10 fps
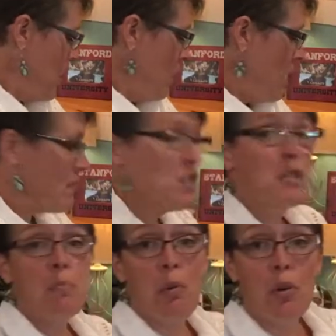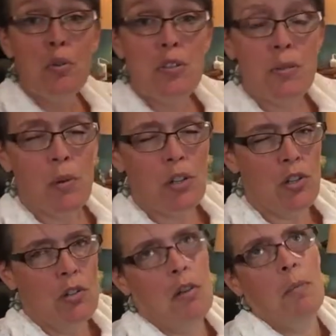We have spruce,
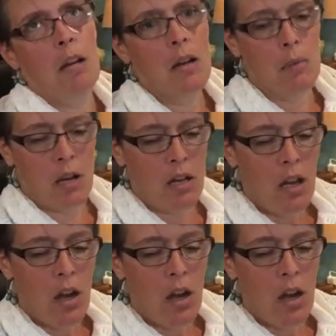which, I mean, come on.